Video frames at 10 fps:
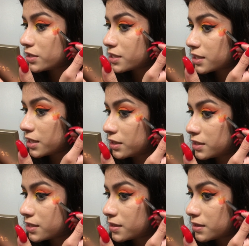
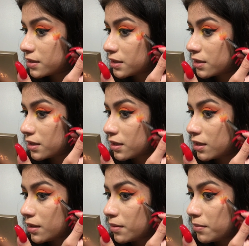skills,
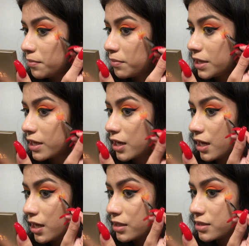
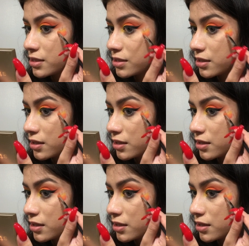because